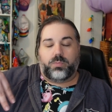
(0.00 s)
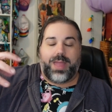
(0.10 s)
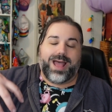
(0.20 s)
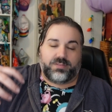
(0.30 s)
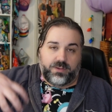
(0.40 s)

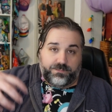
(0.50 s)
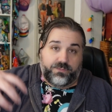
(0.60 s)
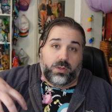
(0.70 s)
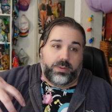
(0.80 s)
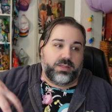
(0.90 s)
as of
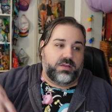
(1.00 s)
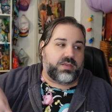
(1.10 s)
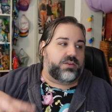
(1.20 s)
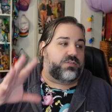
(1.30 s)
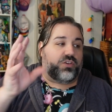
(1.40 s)
filming
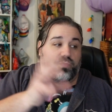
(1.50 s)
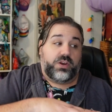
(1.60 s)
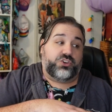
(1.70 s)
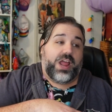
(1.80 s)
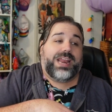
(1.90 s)
this, I just
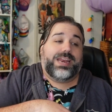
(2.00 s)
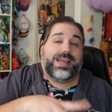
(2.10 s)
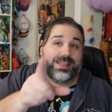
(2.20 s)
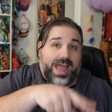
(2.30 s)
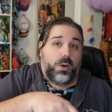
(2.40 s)
finished
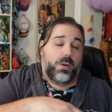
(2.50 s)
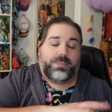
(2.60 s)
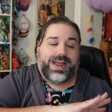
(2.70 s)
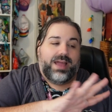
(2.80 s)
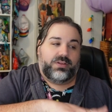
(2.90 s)
editing that one,
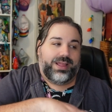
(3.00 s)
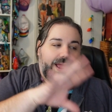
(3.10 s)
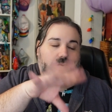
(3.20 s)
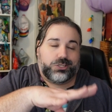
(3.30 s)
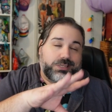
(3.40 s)
but I haven't
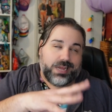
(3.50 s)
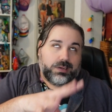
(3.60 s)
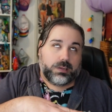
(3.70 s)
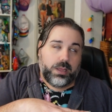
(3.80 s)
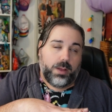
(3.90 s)
like actually
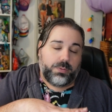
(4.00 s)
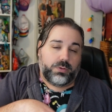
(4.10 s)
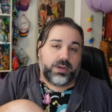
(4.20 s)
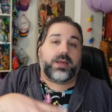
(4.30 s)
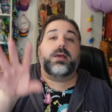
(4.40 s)
technically
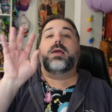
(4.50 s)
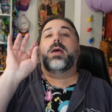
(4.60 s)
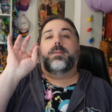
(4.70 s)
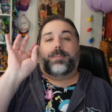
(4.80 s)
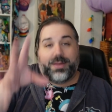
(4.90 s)
uploaded it.
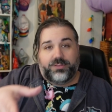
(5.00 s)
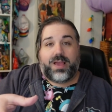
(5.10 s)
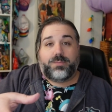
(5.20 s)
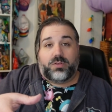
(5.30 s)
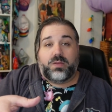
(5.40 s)
By the
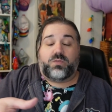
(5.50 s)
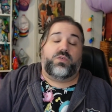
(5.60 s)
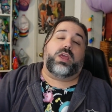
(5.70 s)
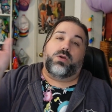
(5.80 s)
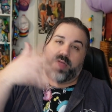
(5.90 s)
time you see this
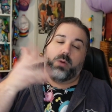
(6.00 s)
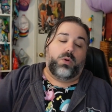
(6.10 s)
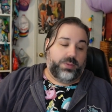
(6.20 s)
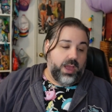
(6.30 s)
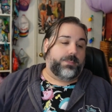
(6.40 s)
video, that
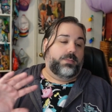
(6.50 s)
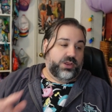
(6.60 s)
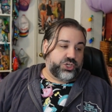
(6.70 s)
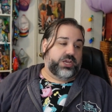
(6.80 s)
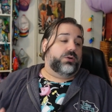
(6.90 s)
will be up on
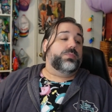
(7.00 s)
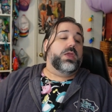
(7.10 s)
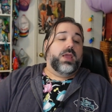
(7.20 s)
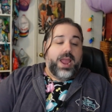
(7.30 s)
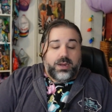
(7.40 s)
my channel.
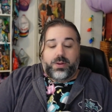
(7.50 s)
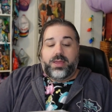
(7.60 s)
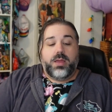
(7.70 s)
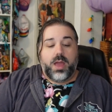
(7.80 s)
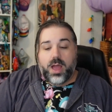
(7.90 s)

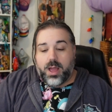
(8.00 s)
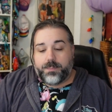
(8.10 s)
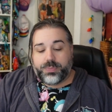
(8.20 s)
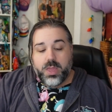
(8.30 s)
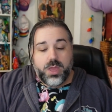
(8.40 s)
Anyway, um,